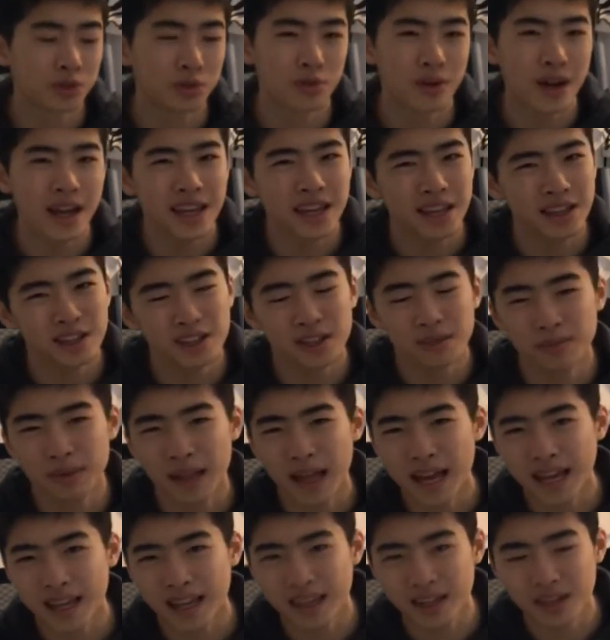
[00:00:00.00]
grayish,
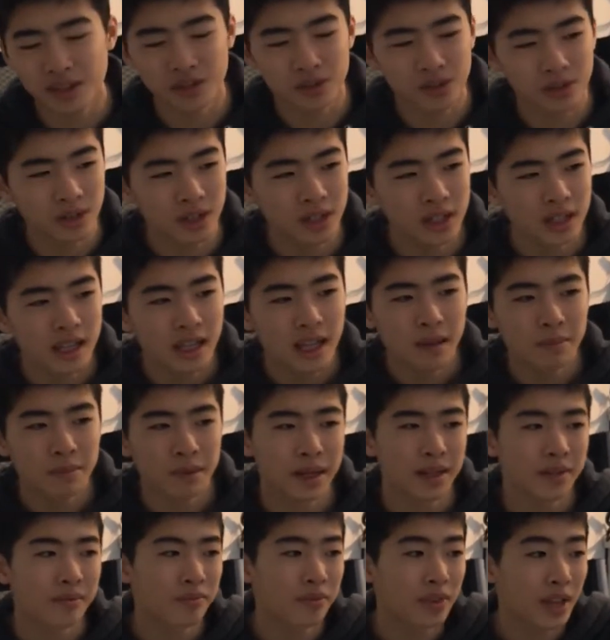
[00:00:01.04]
blackish,
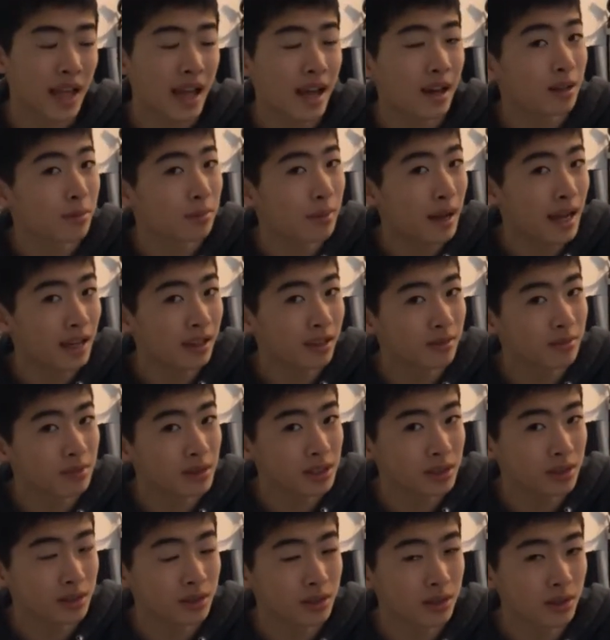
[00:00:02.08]
but the albino
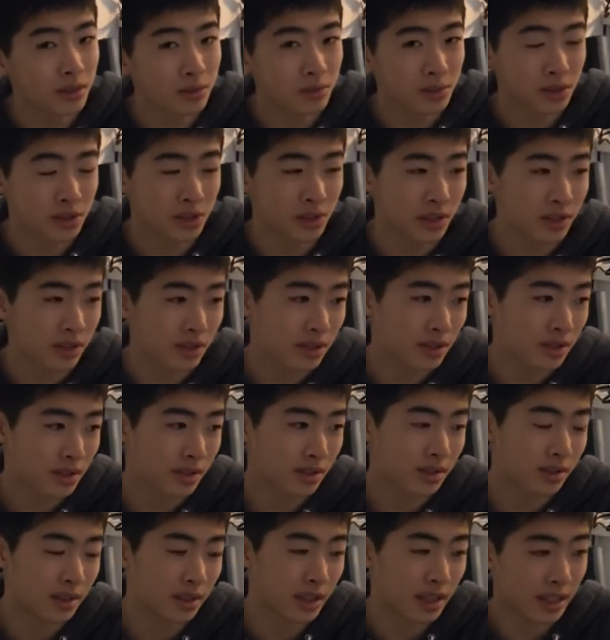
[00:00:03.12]
bristle nose, which is
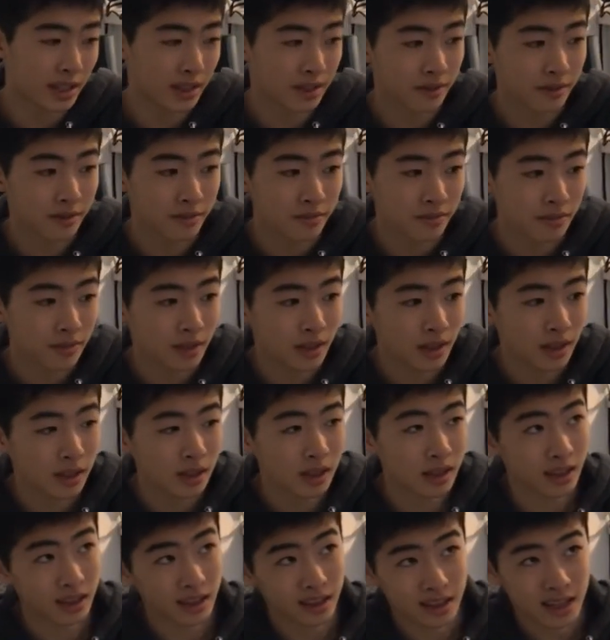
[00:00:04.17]
like,
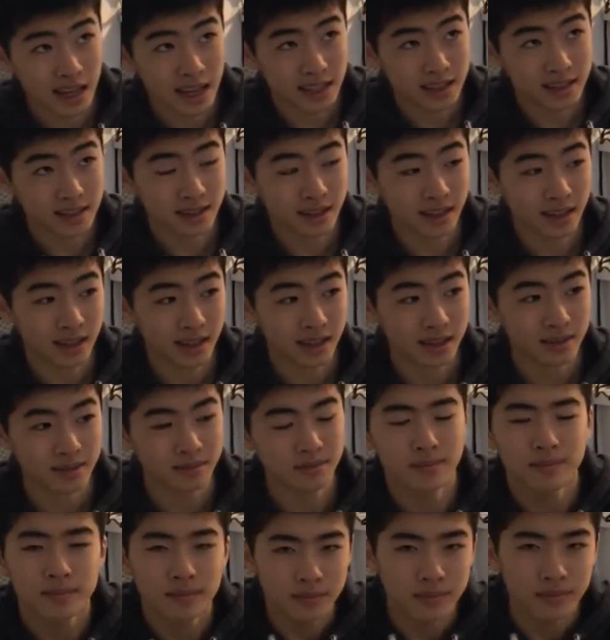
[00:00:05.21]
that's like
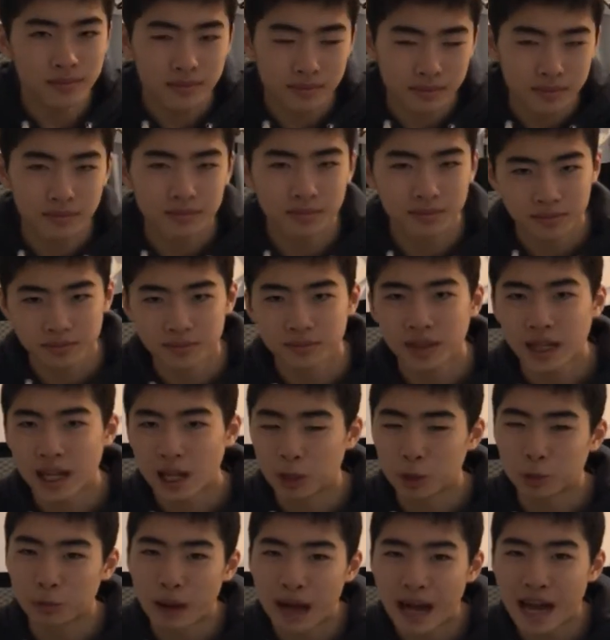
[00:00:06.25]

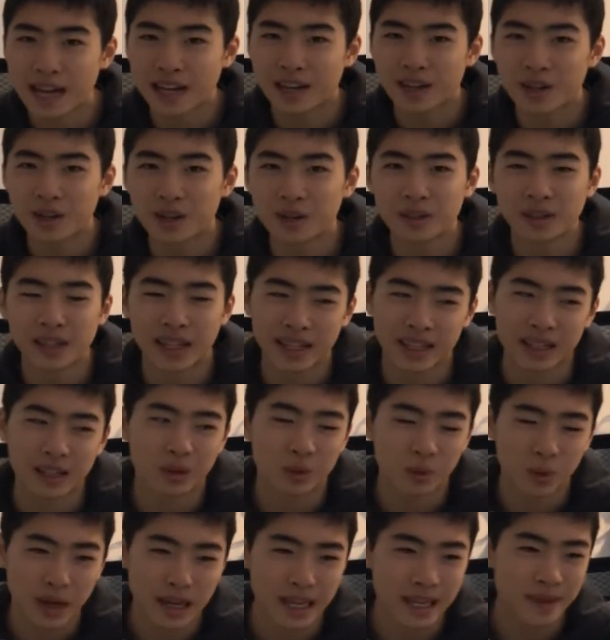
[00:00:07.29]
albino, like
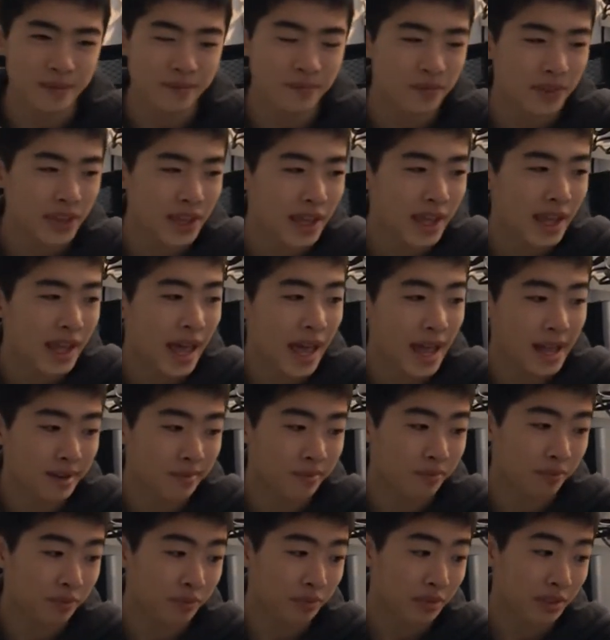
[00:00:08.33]
a white,
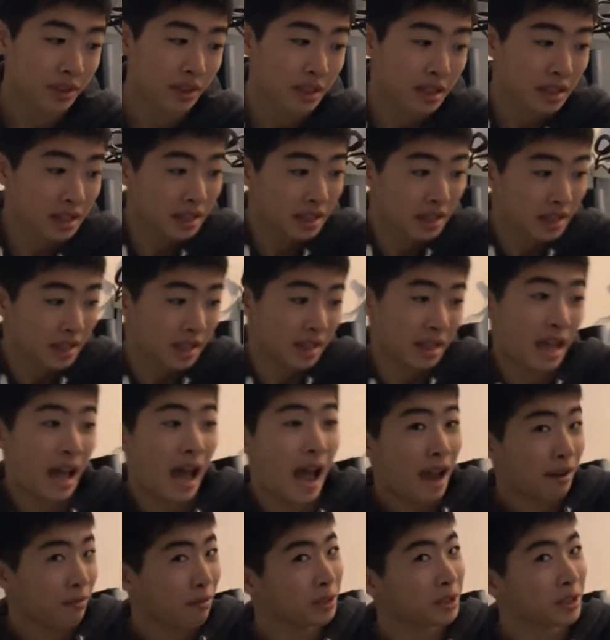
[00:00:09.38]
and
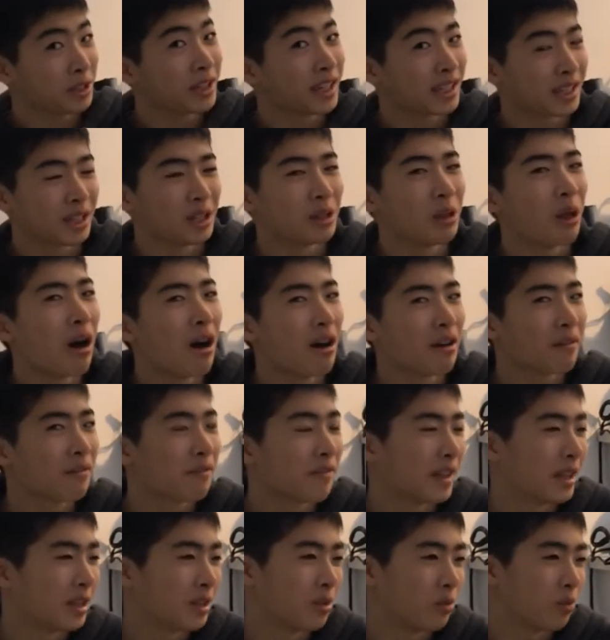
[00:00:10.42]
I really like the long
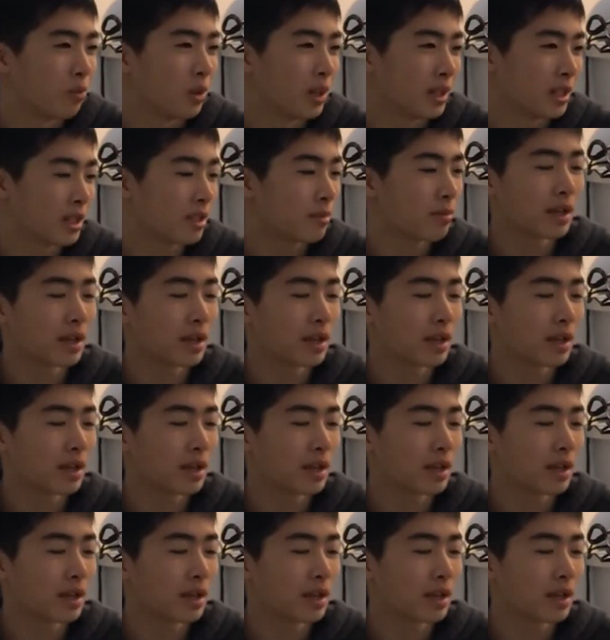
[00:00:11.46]
thin ones.